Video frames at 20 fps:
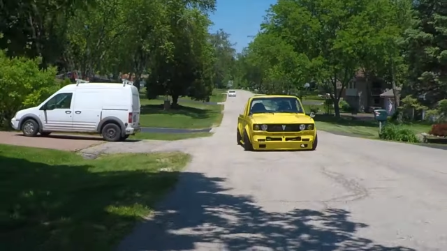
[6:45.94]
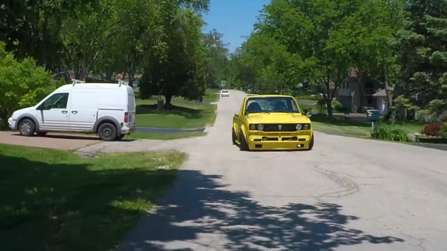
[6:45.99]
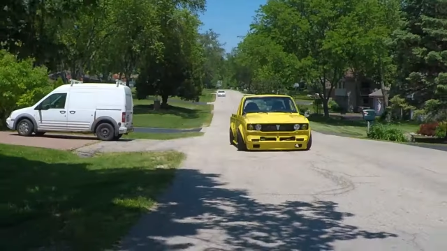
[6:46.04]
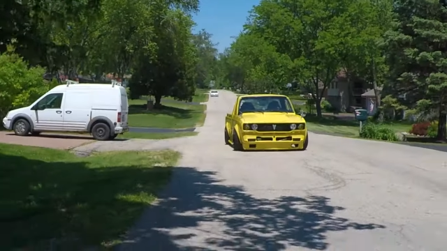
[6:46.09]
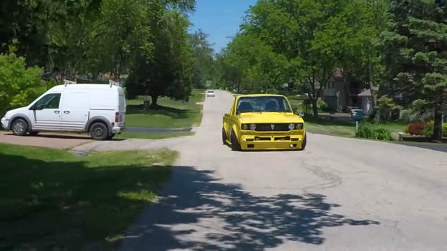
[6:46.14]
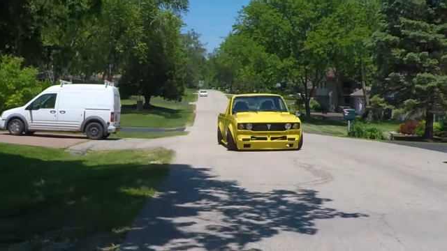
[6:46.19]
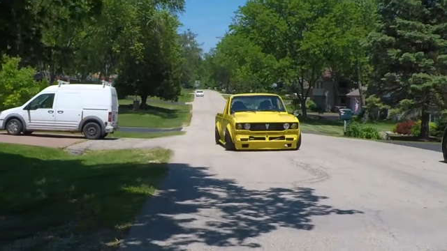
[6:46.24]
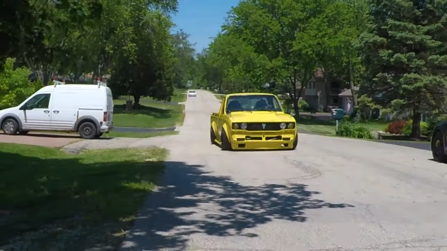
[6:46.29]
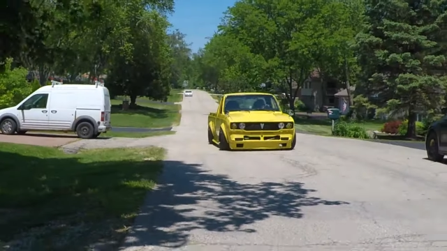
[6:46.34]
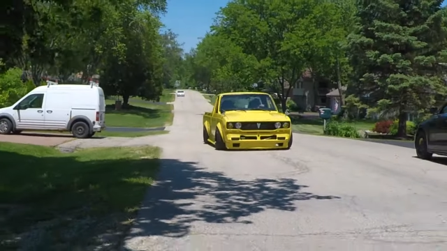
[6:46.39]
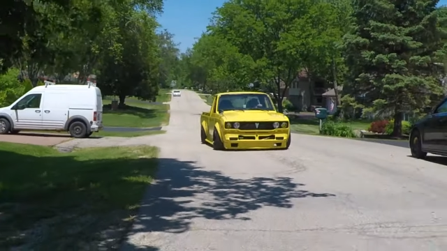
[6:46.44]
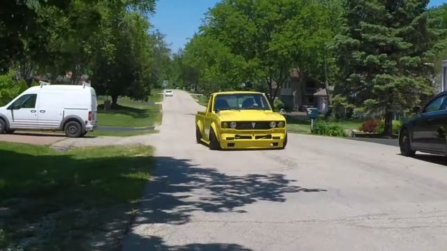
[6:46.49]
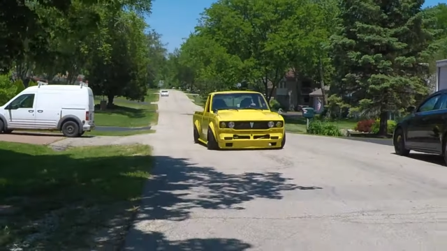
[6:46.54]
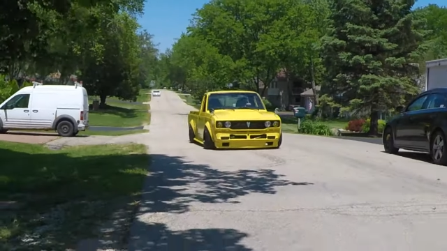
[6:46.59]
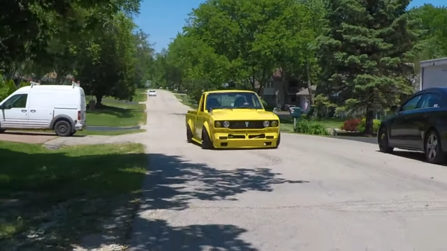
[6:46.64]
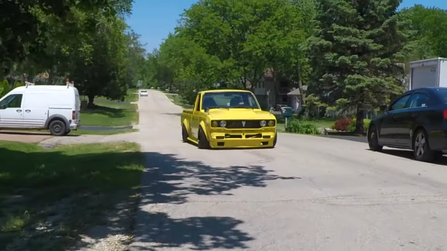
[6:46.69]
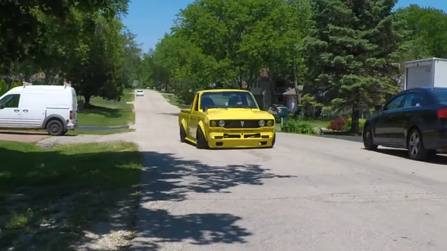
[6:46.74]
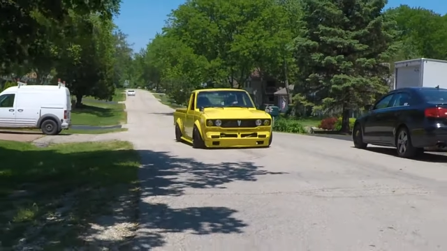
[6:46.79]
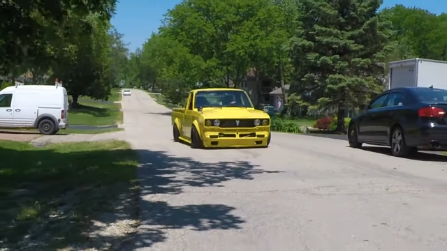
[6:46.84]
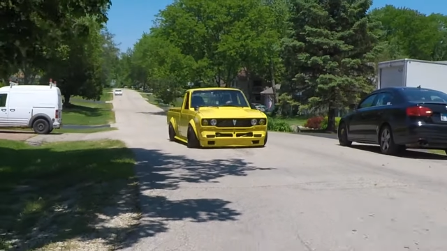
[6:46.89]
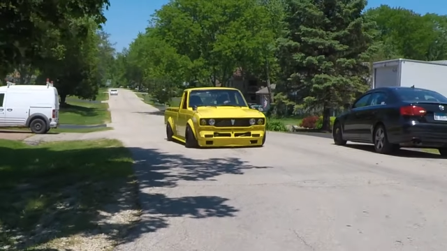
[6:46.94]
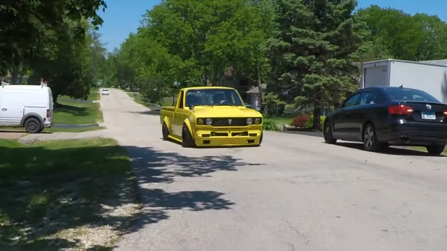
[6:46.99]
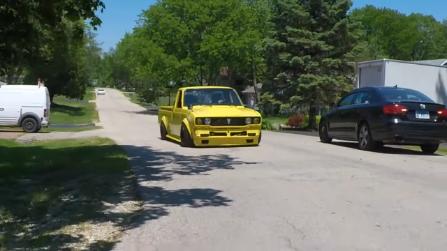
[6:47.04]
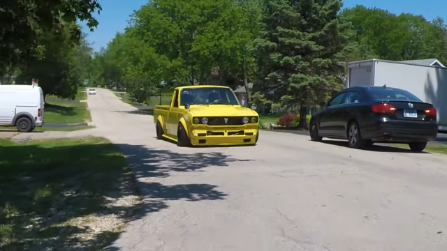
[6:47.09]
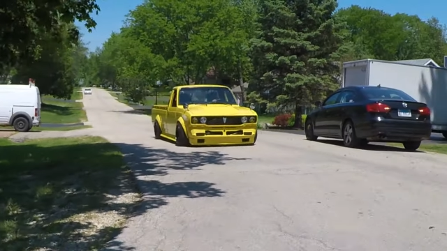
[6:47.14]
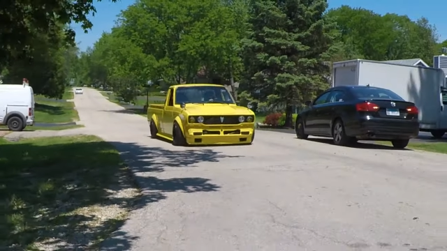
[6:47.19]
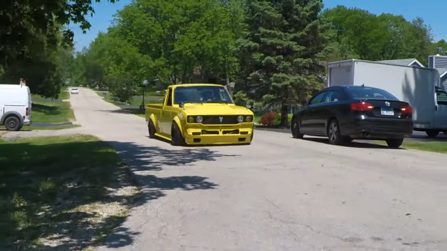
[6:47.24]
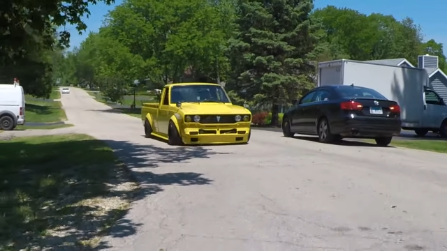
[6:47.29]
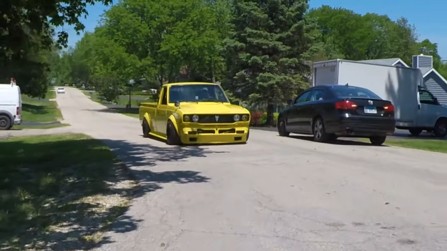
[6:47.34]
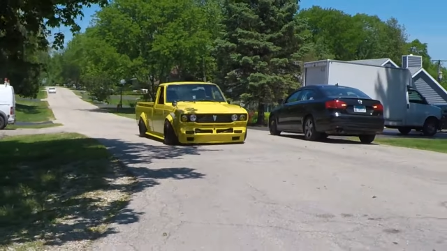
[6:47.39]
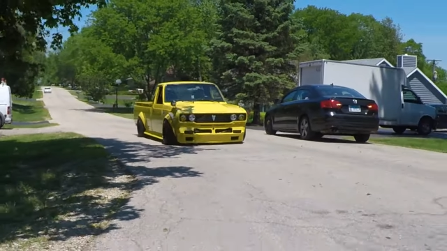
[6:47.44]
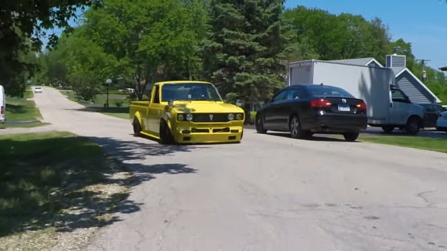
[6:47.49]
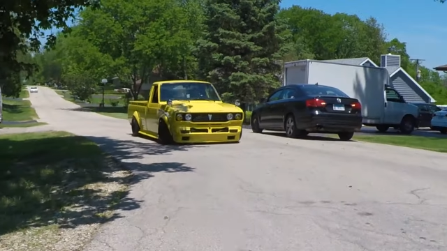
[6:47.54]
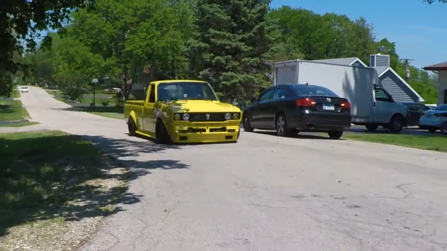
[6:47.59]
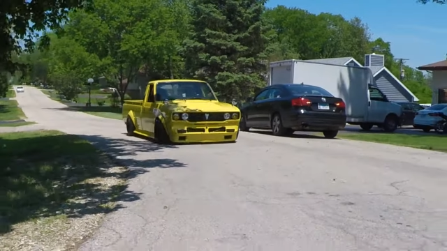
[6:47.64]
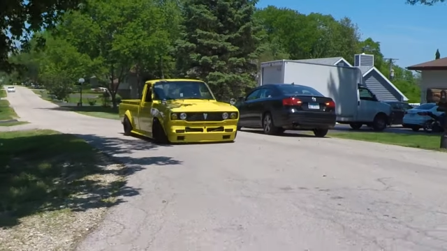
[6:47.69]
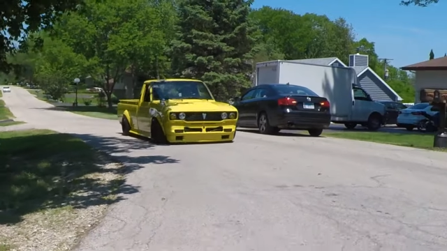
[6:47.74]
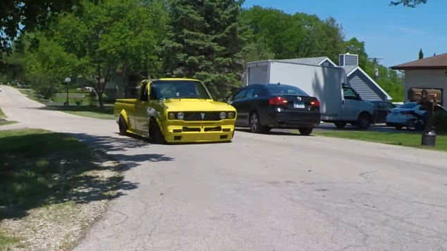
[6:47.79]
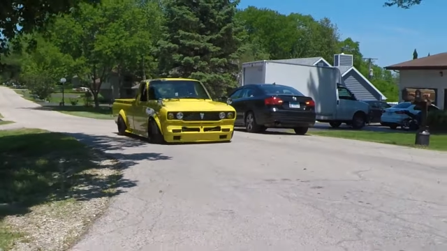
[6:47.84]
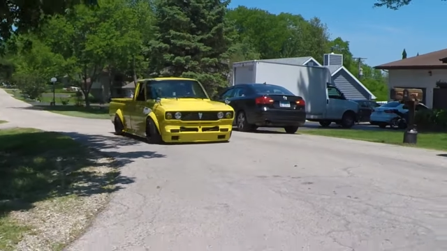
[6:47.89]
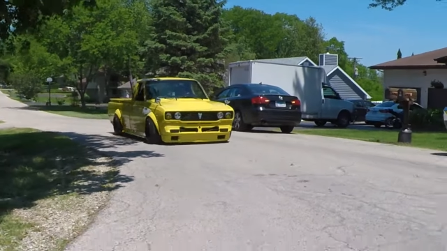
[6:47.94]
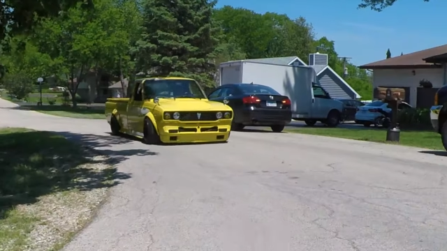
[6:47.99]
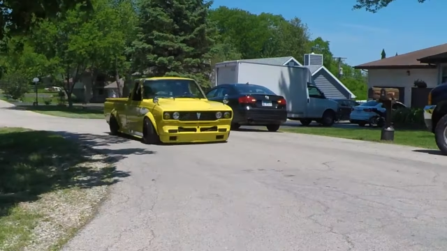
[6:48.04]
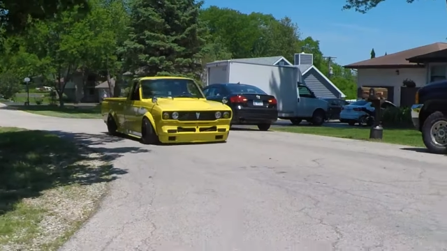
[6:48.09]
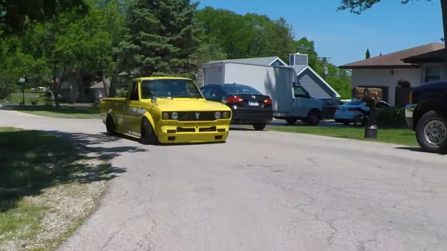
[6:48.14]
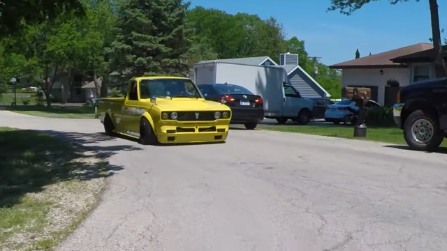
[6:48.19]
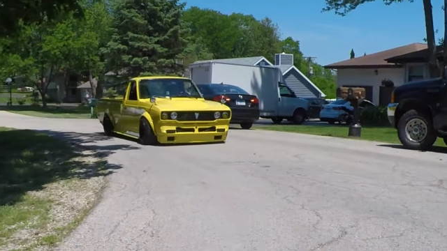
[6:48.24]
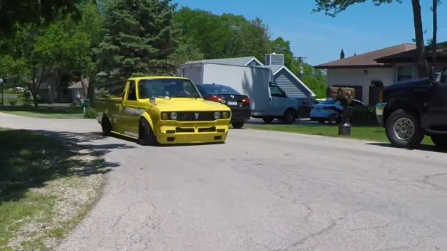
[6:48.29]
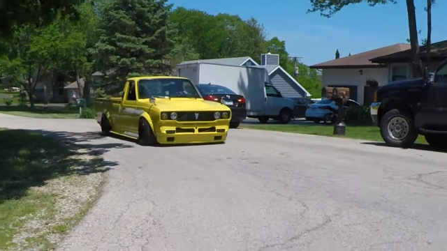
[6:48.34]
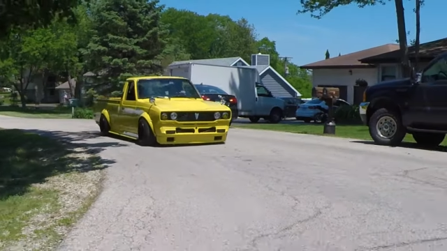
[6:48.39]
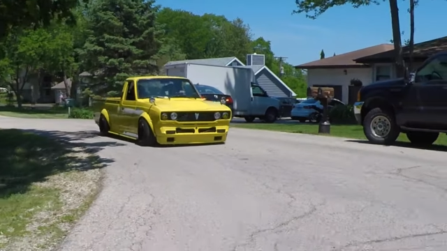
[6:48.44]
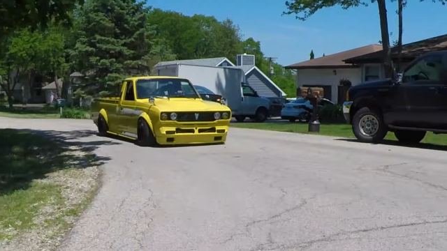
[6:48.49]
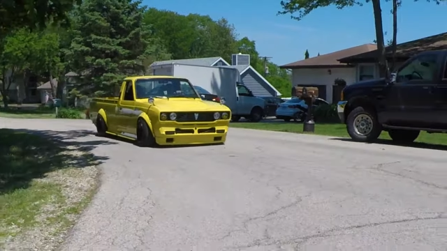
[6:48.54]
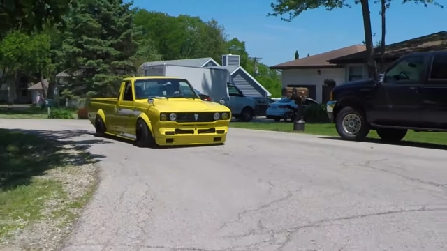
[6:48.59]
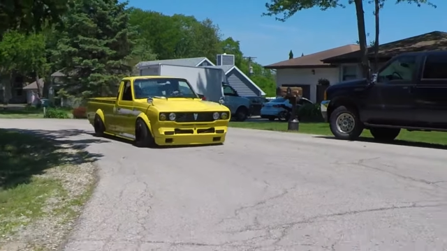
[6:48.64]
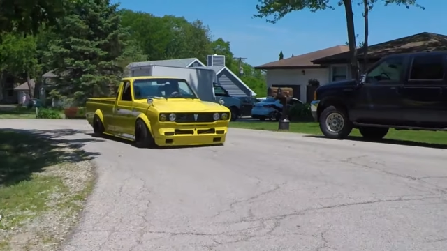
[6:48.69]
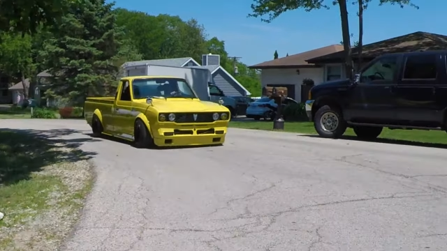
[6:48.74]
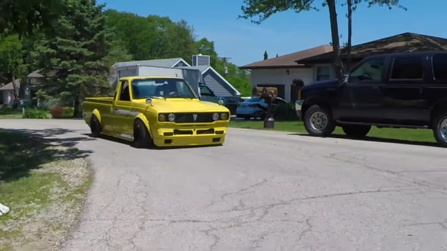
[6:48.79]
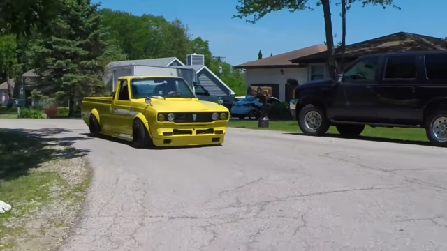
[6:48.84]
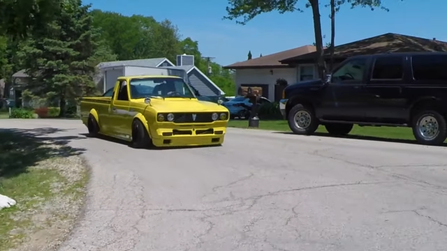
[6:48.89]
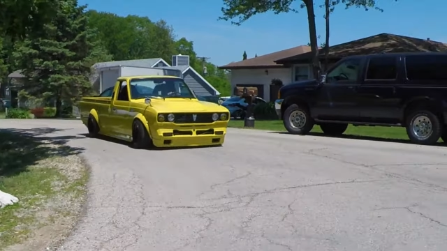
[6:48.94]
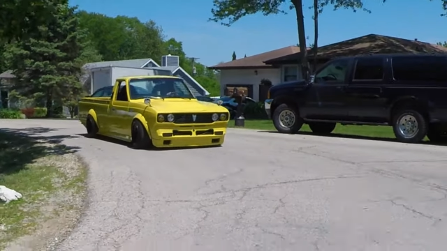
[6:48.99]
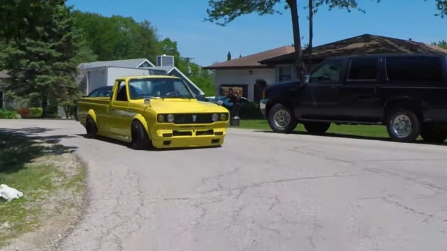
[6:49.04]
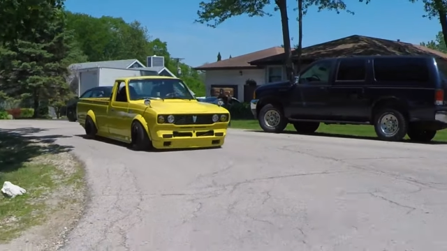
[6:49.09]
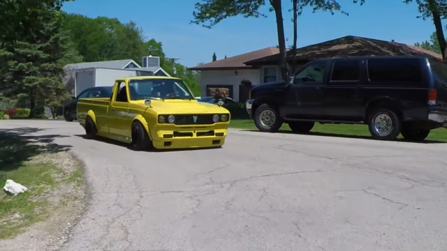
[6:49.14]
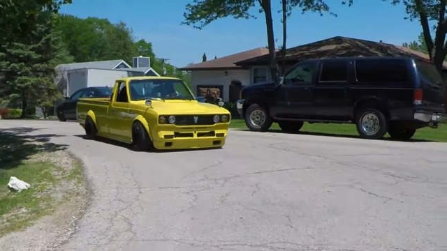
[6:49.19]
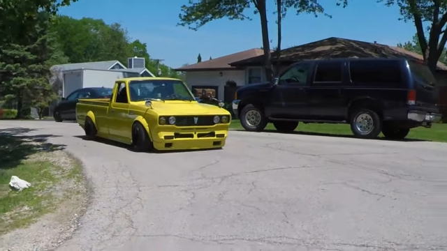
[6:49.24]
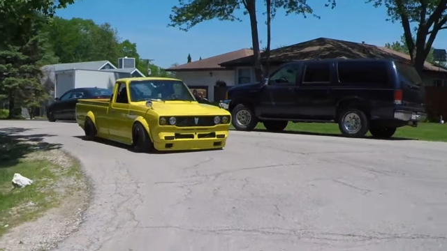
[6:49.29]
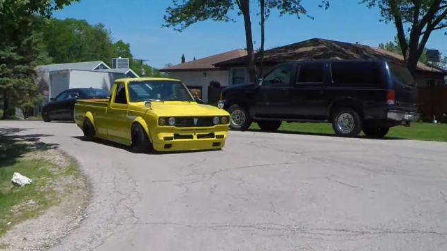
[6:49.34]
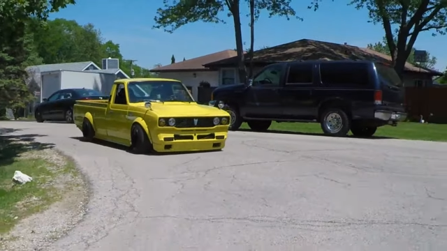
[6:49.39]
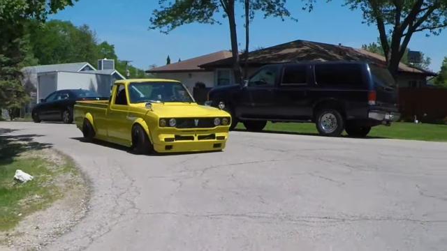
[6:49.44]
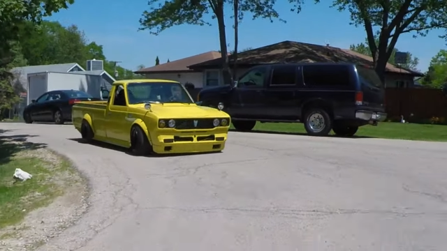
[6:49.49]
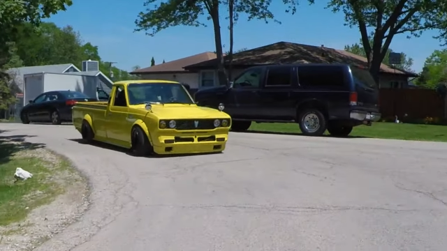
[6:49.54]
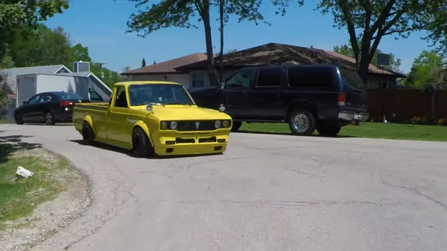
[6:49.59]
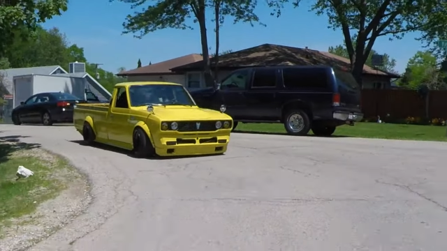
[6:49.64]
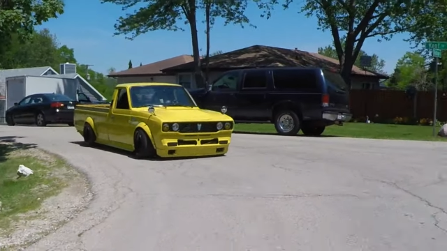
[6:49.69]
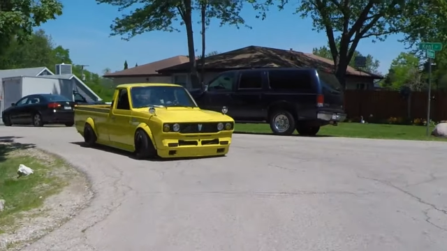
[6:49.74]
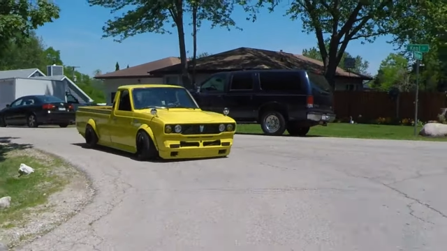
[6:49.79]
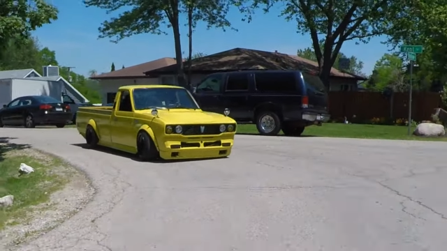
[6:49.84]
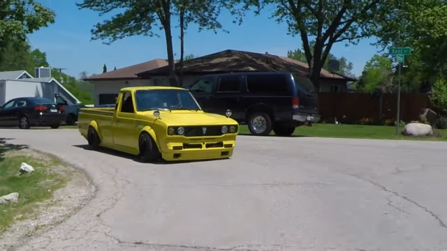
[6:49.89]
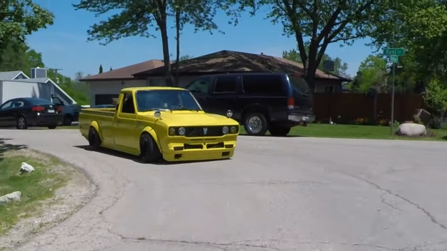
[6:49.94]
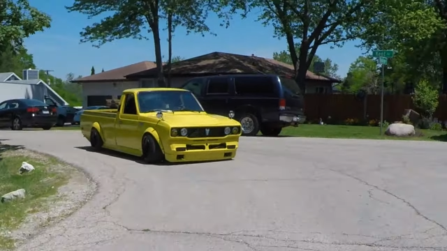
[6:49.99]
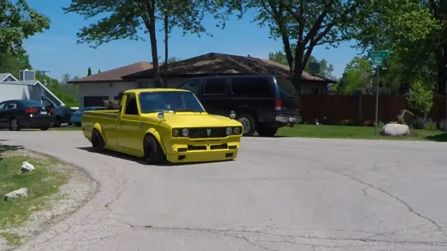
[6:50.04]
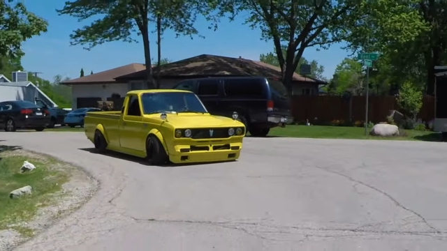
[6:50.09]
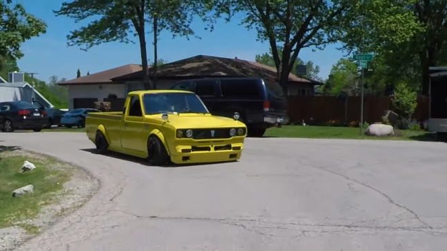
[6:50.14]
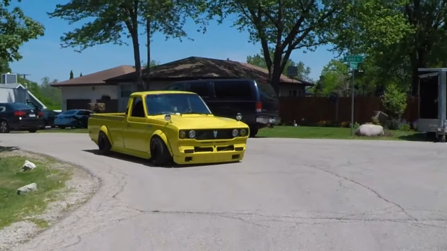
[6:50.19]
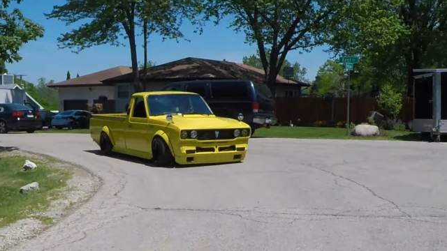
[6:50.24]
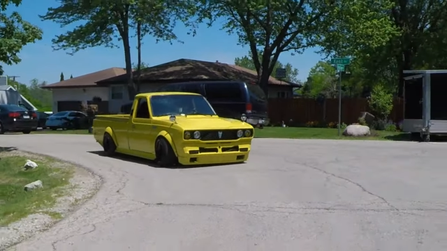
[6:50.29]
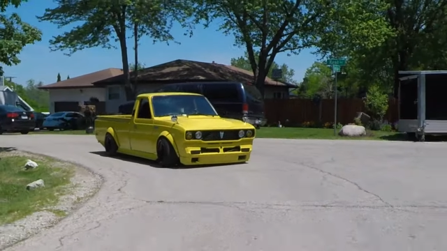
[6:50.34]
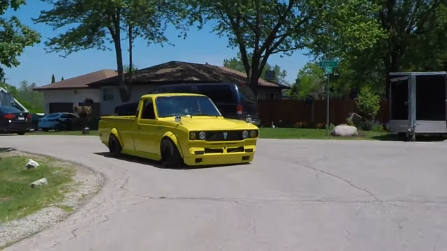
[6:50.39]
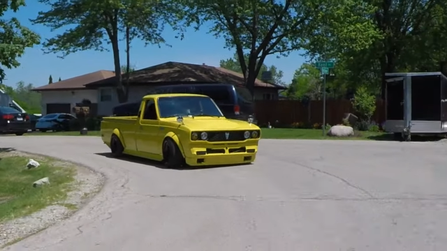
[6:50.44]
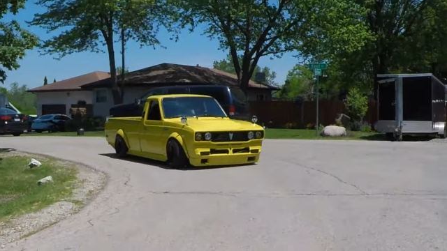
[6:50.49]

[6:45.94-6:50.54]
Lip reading: (no speaker visible)